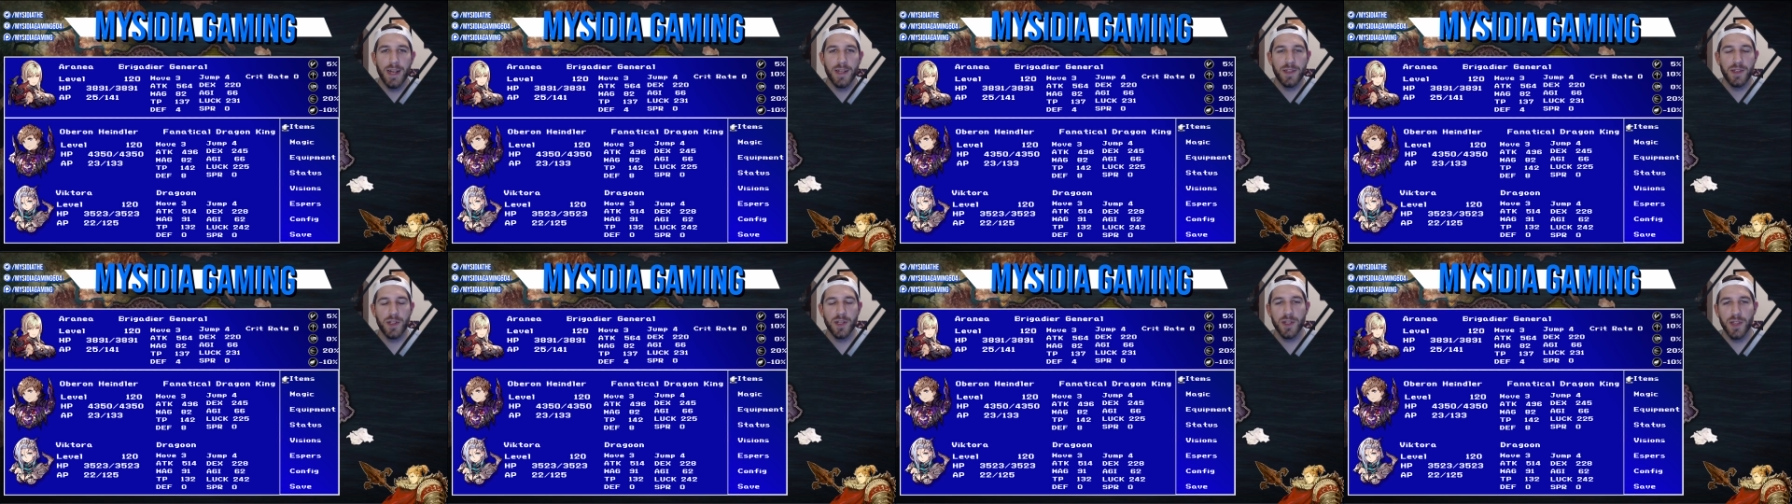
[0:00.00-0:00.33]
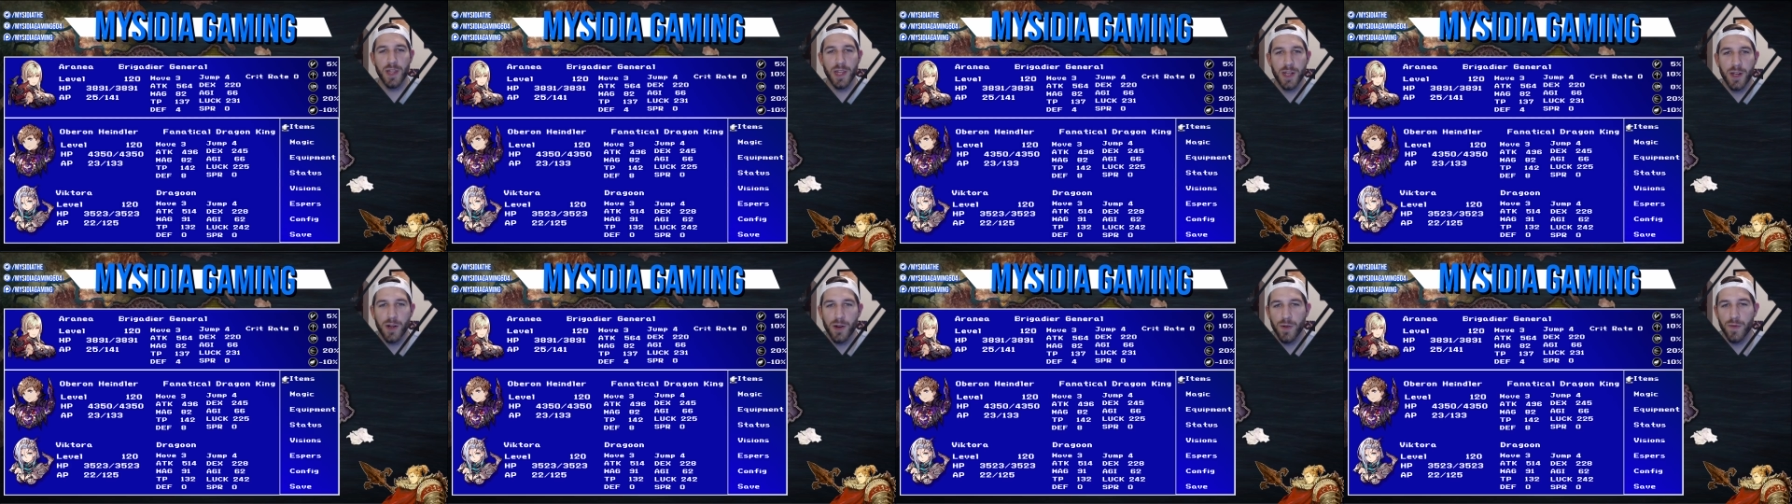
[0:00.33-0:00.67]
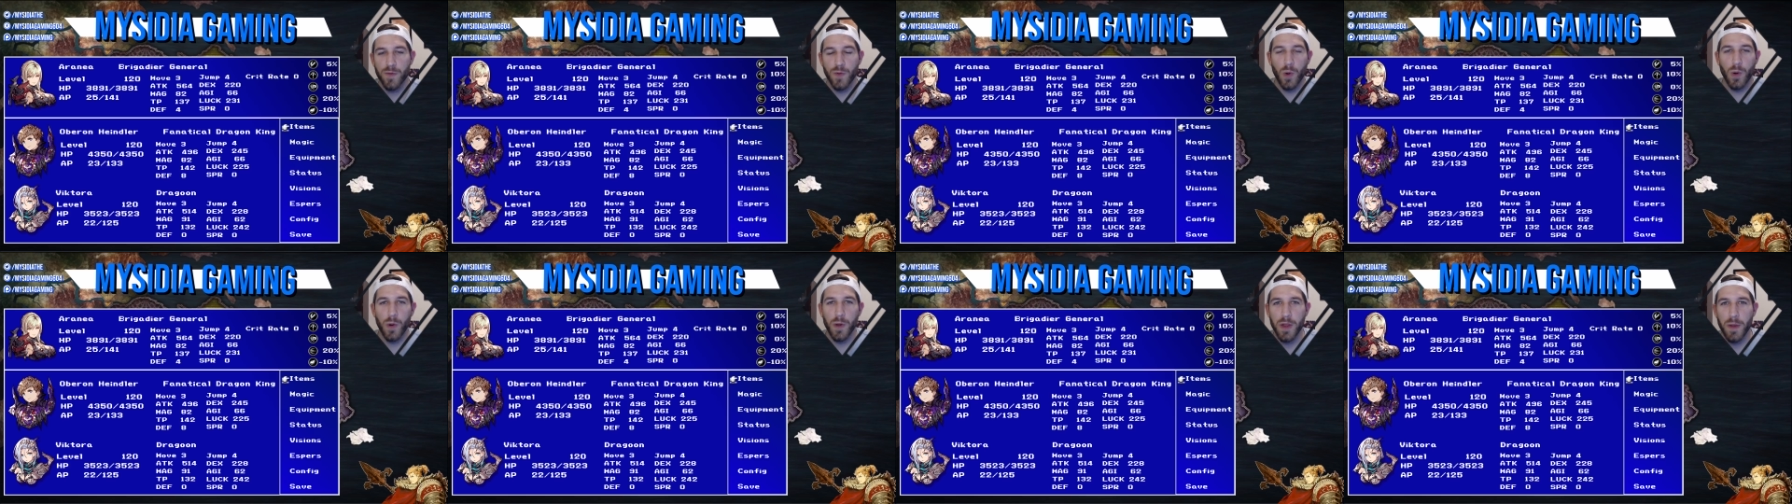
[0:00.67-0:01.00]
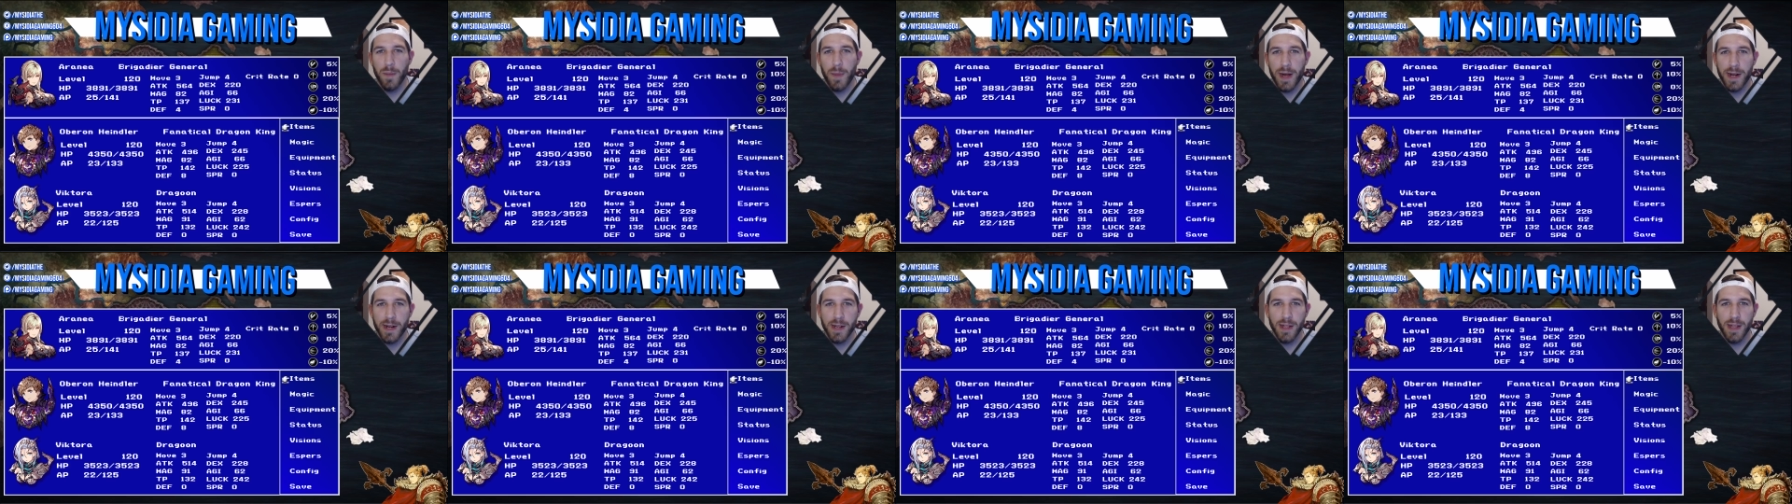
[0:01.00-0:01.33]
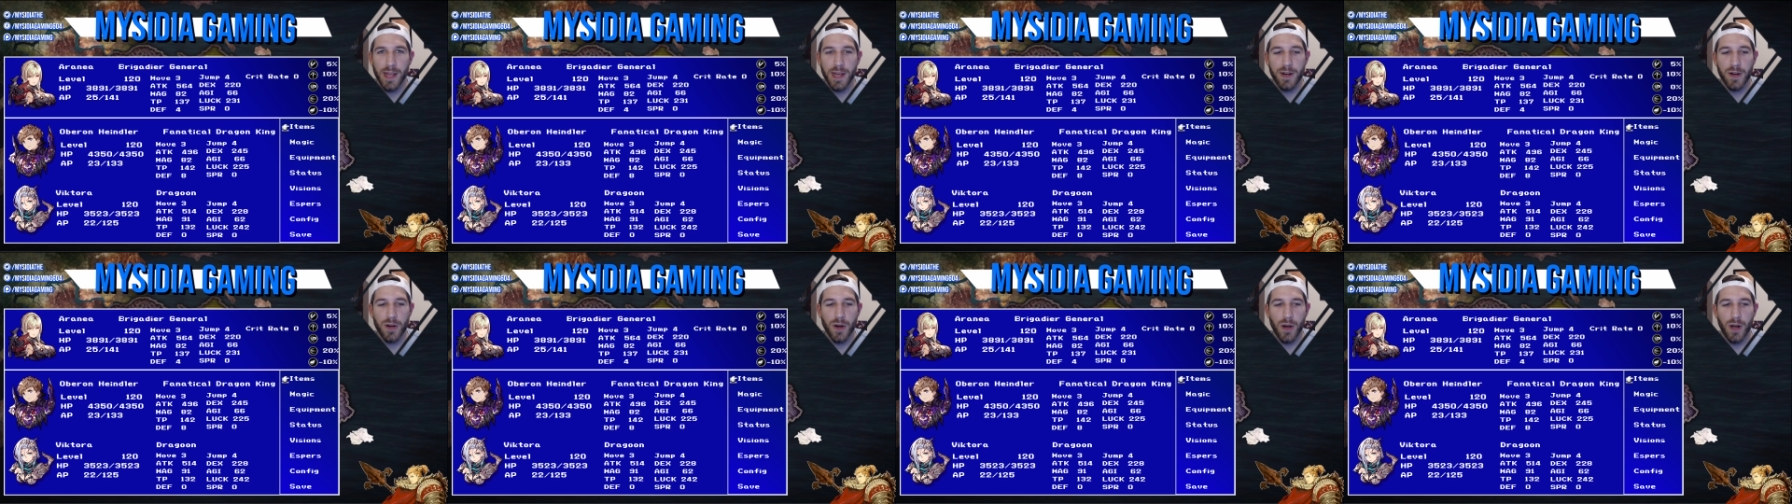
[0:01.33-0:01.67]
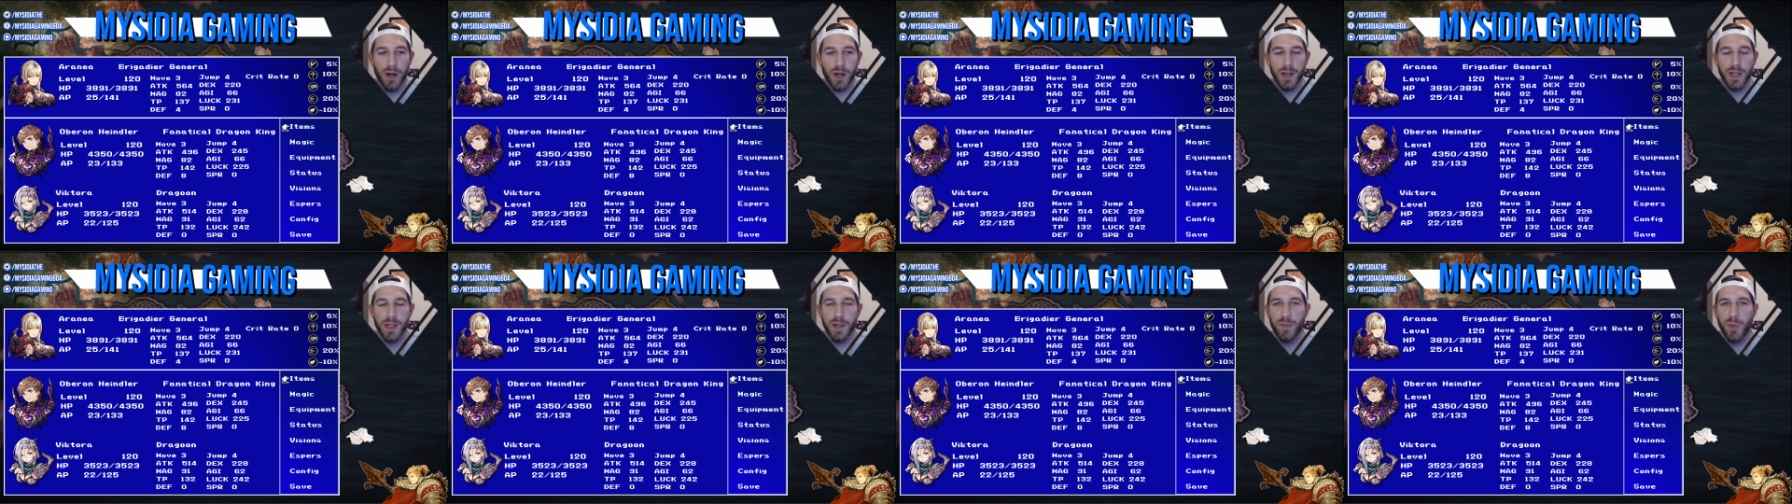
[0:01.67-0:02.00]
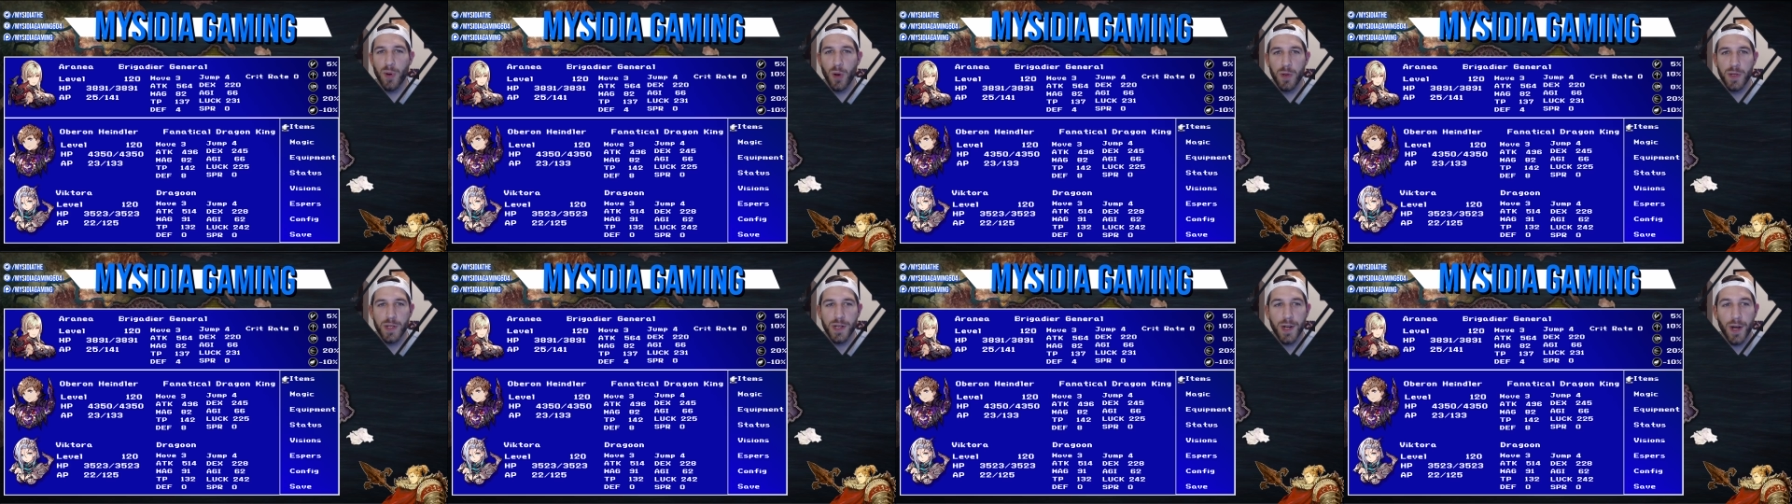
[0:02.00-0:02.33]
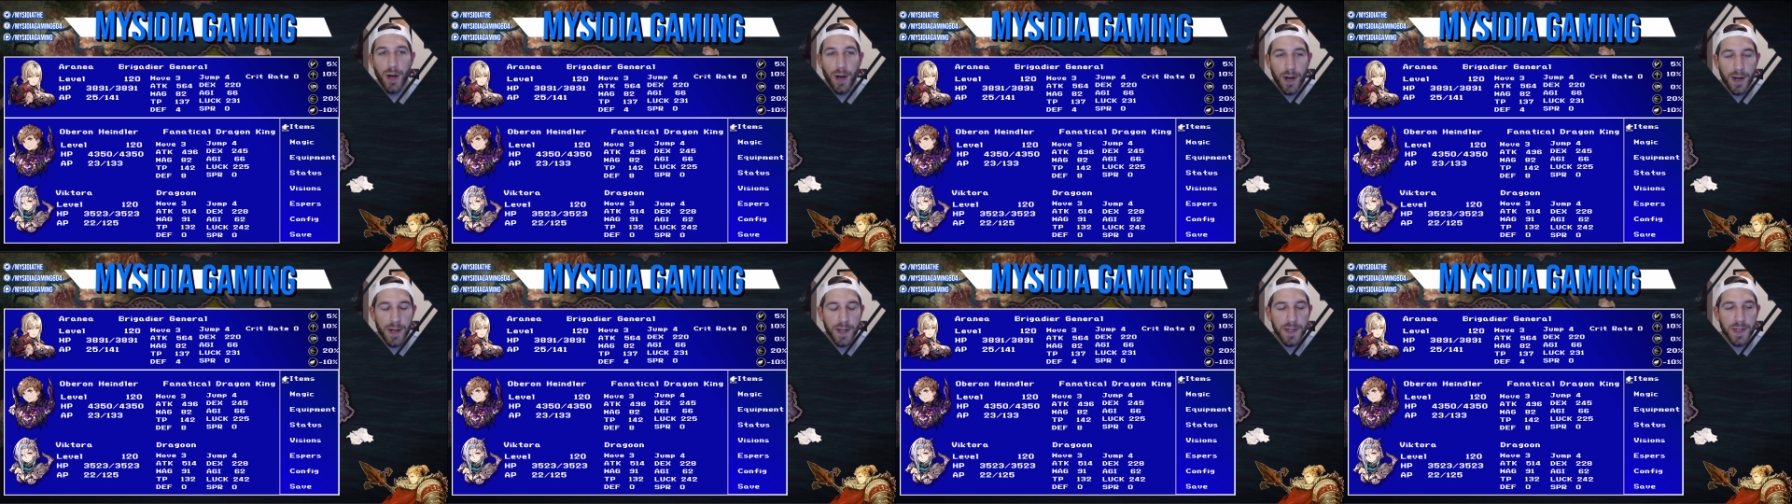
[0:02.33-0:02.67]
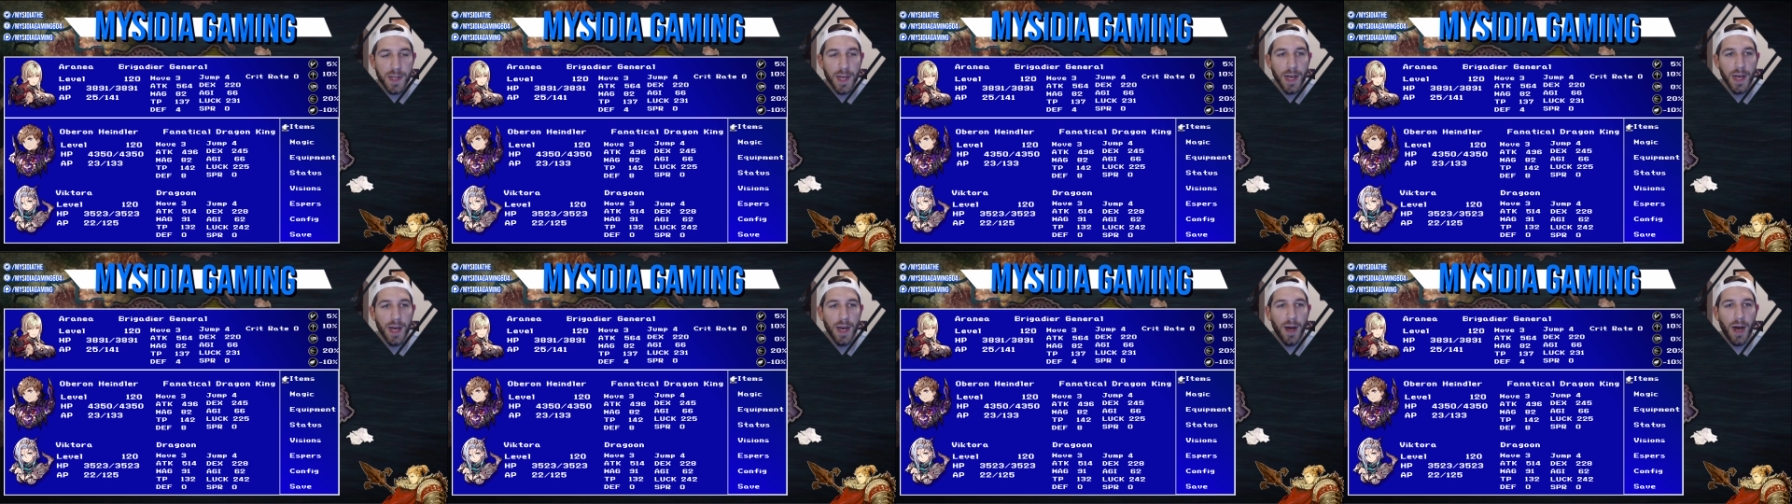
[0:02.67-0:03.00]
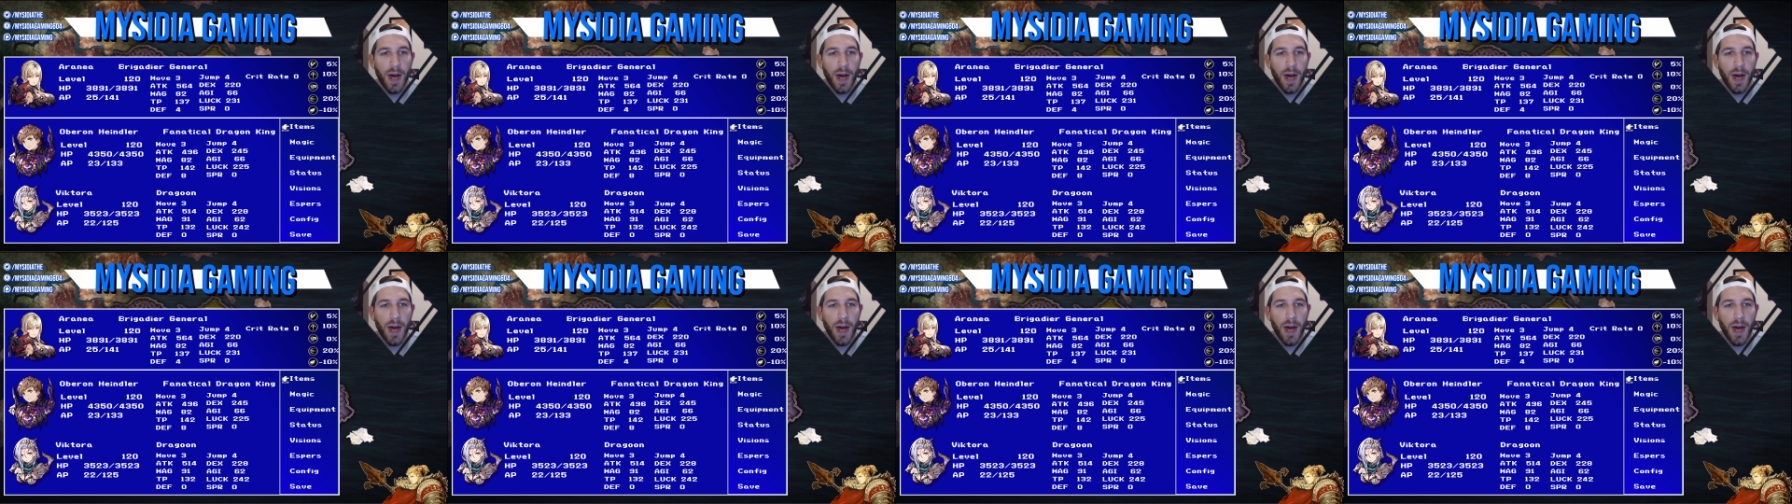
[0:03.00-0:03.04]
as just like her role in the meta later on in the pros and cons,